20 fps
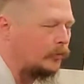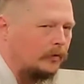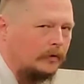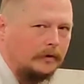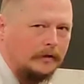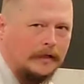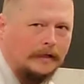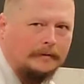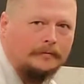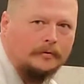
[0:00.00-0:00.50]

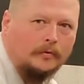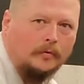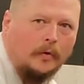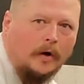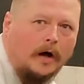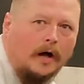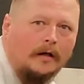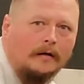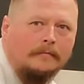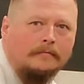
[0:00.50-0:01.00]
deep
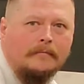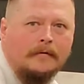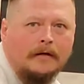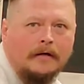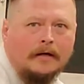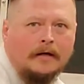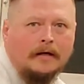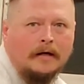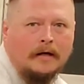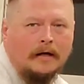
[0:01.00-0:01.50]
squat.
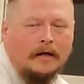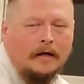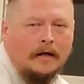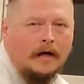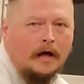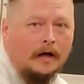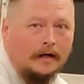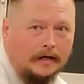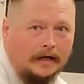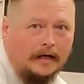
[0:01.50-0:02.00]

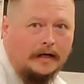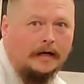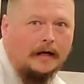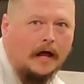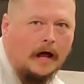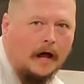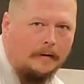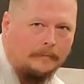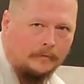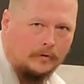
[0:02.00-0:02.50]
Again,
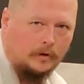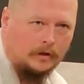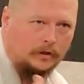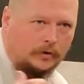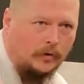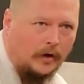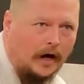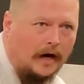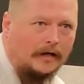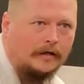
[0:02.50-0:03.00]
I'm going to
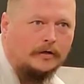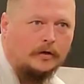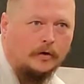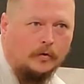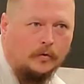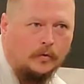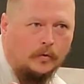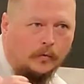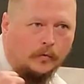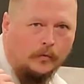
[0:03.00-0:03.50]
try
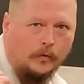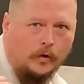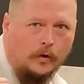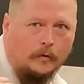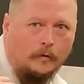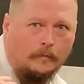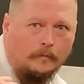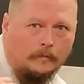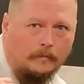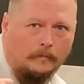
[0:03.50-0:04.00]
to
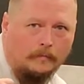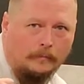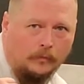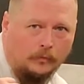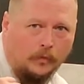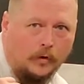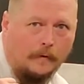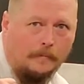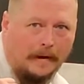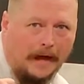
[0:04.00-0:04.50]
roll
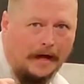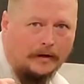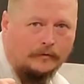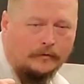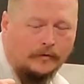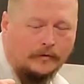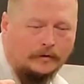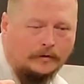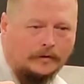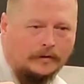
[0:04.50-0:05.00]

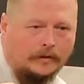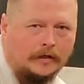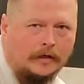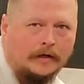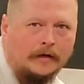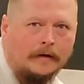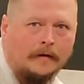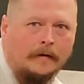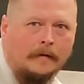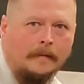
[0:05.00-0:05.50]
backwards.
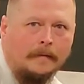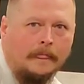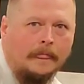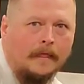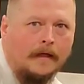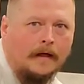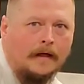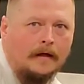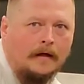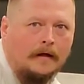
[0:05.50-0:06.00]

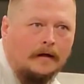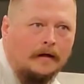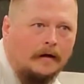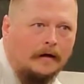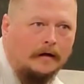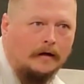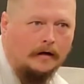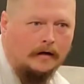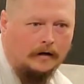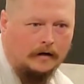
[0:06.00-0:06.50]

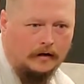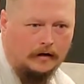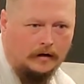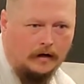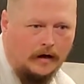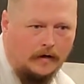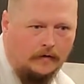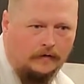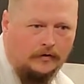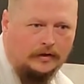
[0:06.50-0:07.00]

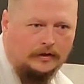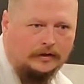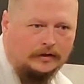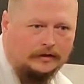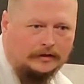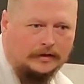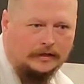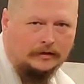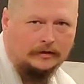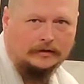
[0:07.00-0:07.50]
Every
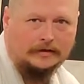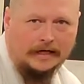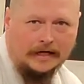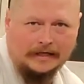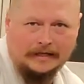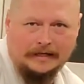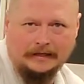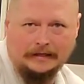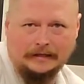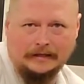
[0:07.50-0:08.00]
single
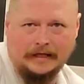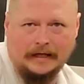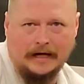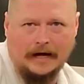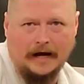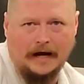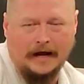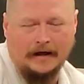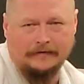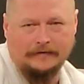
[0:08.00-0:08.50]
technique that
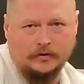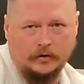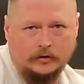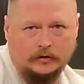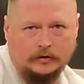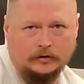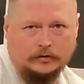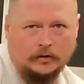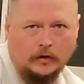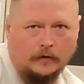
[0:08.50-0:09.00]
I have shown
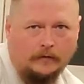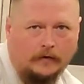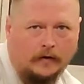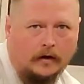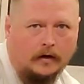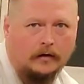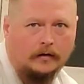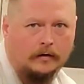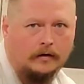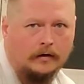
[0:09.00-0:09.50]
you so
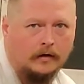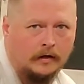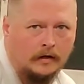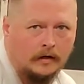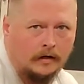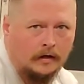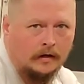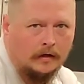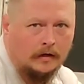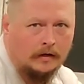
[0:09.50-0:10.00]
far,
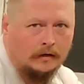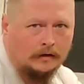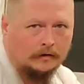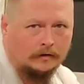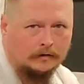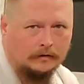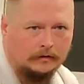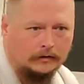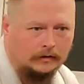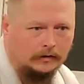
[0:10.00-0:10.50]

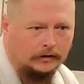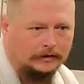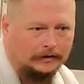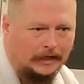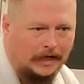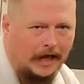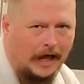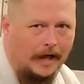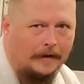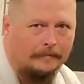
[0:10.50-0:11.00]
the
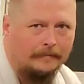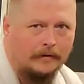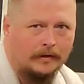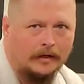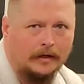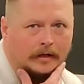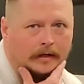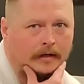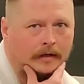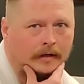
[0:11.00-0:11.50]
slap,
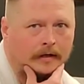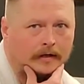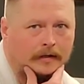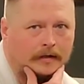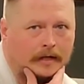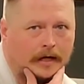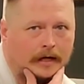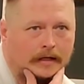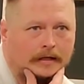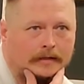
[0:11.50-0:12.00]

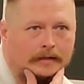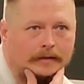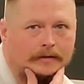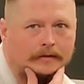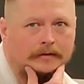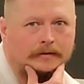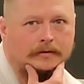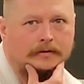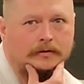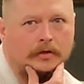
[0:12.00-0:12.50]

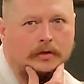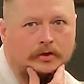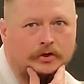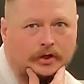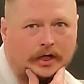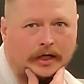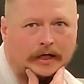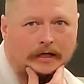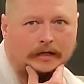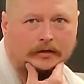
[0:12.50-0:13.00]
tucking your
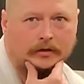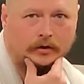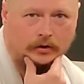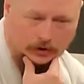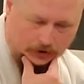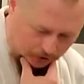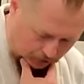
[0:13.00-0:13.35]
chin to your